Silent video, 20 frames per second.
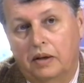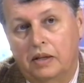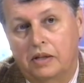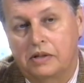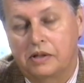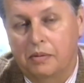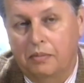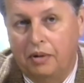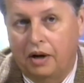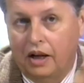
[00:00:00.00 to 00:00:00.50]
The
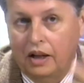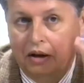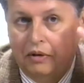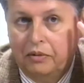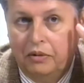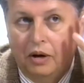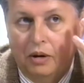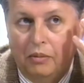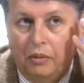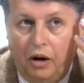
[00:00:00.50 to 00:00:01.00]
symbolic
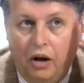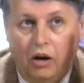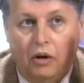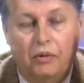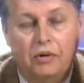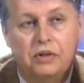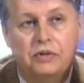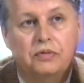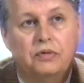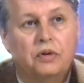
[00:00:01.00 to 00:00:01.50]
realm
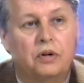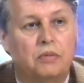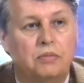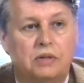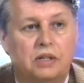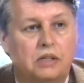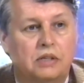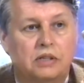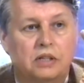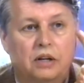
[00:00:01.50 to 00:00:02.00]
always
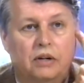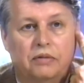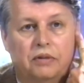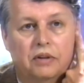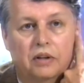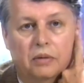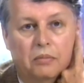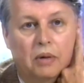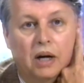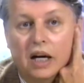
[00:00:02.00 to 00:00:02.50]
forms itself
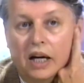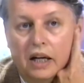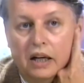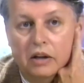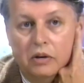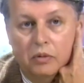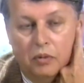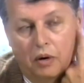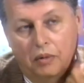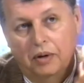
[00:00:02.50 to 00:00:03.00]
in the
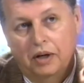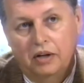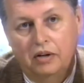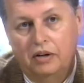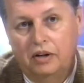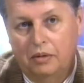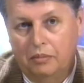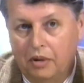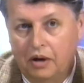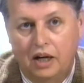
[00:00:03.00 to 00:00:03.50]
mind, what we
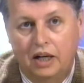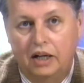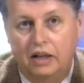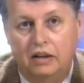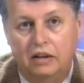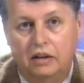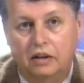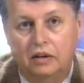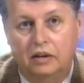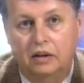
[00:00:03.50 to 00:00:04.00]
call the
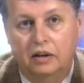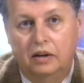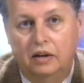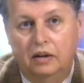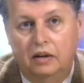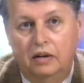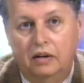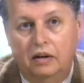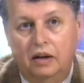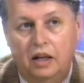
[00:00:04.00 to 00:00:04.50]
mind.
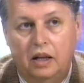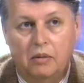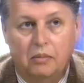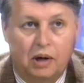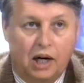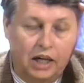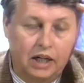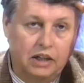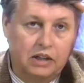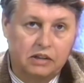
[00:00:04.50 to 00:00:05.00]
And the
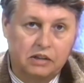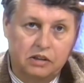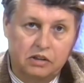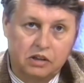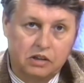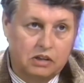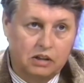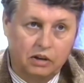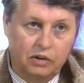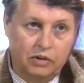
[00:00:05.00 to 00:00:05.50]
mind isn't
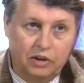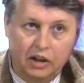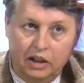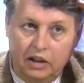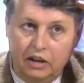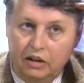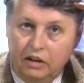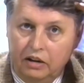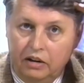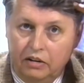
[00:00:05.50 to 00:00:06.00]
just
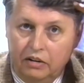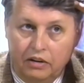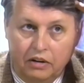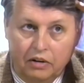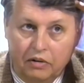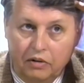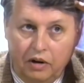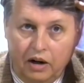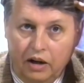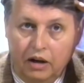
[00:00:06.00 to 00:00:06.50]
located here in the
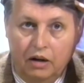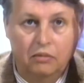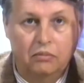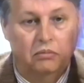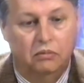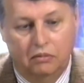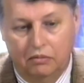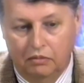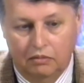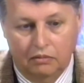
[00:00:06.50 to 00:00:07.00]
cranium.